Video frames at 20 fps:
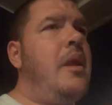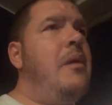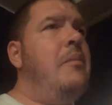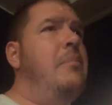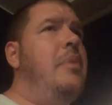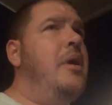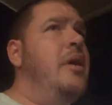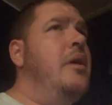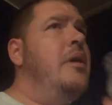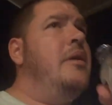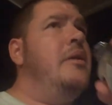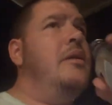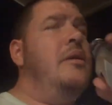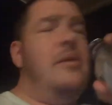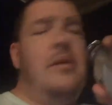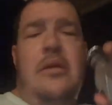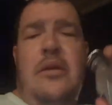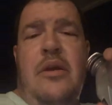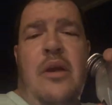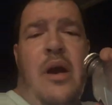But
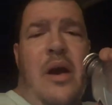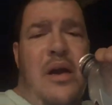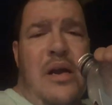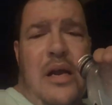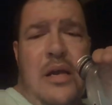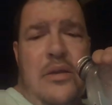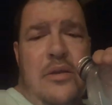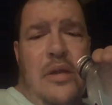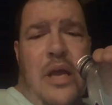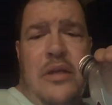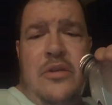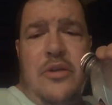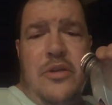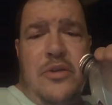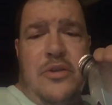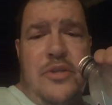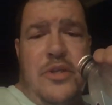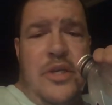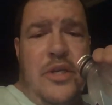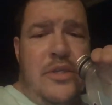you know, I took
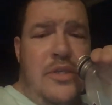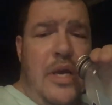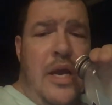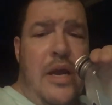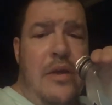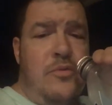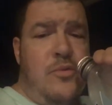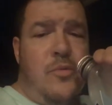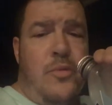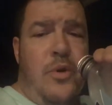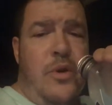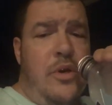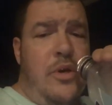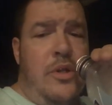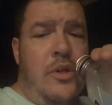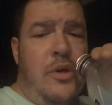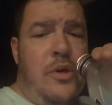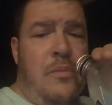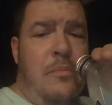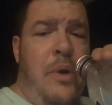the seeds out. It was a real good
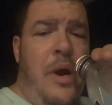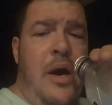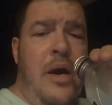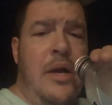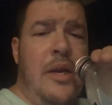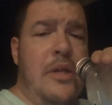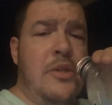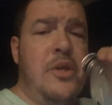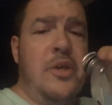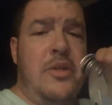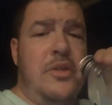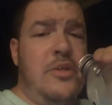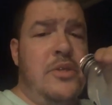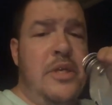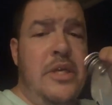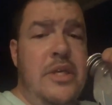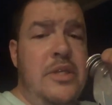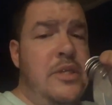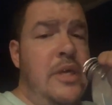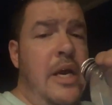looking pod. I took the
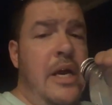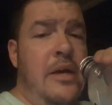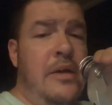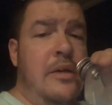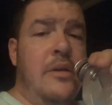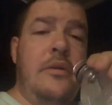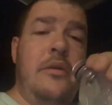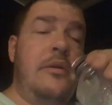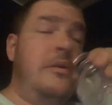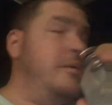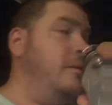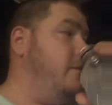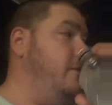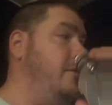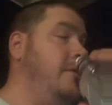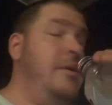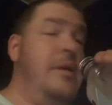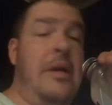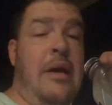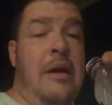seeds out, and
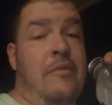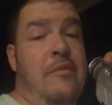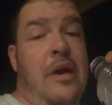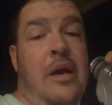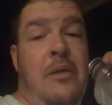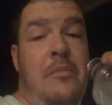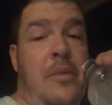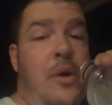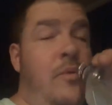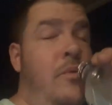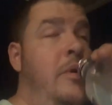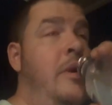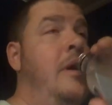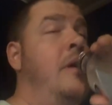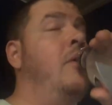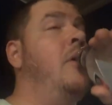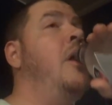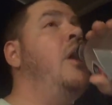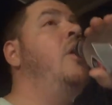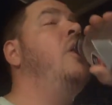I've got them going now.